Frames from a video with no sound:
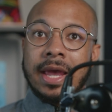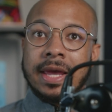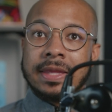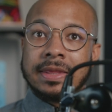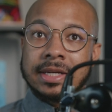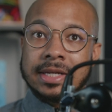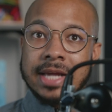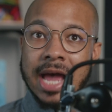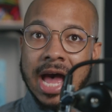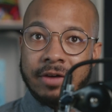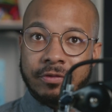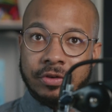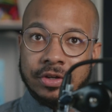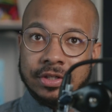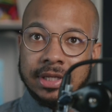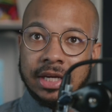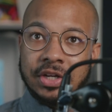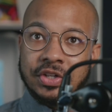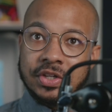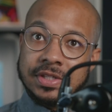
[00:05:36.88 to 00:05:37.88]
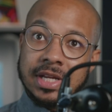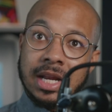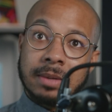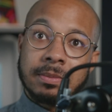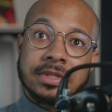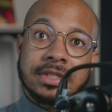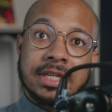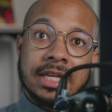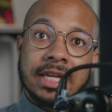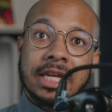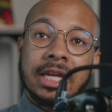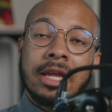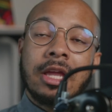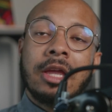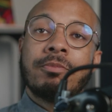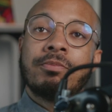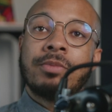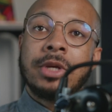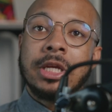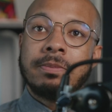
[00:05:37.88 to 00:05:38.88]
And the conversations that I'm
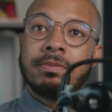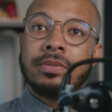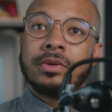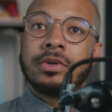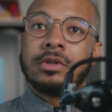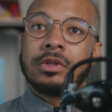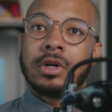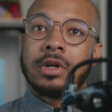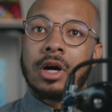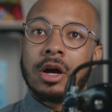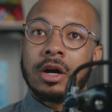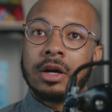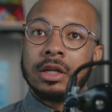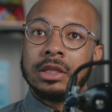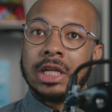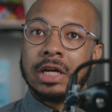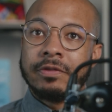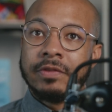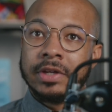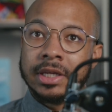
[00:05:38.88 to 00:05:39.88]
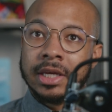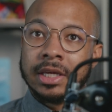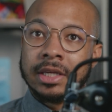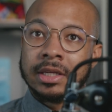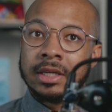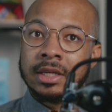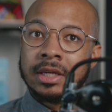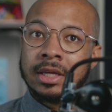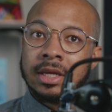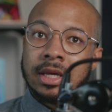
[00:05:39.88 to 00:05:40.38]
seeing, people are loving it.